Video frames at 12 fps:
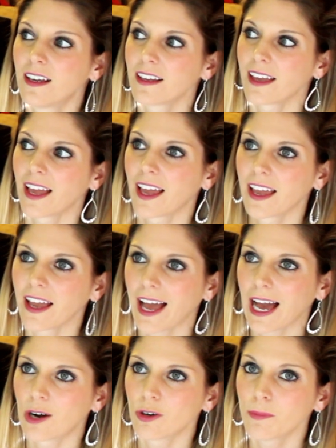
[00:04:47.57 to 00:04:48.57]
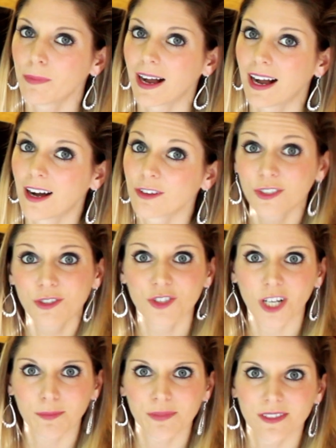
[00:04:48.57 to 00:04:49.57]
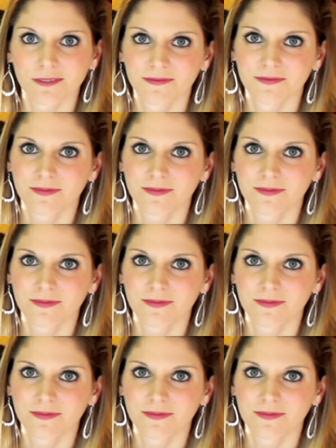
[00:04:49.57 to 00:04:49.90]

Okay, how about two sharps?